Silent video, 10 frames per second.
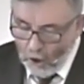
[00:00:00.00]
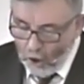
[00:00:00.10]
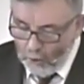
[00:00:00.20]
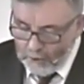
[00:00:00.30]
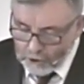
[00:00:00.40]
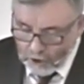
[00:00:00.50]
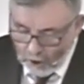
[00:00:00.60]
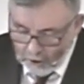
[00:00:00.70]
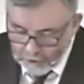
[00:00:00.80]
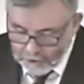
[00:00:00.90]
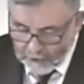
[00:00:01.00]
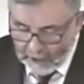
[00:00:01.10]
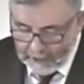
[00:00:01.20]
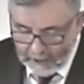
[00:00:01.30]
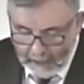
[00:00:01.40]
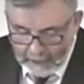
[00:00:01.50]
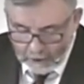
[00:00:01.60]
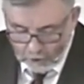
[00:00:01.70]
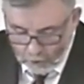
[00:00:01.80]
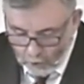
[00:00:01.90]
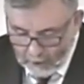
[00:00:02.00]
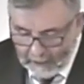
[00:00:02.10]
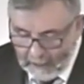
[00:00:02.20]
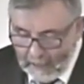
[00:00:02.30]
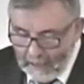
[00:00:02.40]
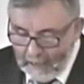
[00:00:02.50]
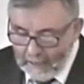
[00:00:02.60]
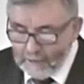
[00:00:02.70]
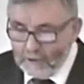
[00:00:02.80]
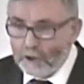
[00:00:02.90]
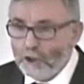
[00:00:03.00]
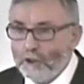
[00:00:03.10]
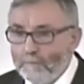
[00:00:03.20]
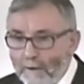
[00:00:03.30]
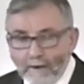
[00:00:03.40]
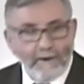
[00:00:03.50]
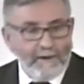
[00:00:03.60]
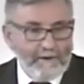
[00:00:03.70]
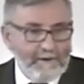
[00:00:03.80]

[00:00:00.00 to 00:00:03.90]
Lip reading: who is contrite and lowly in spirit.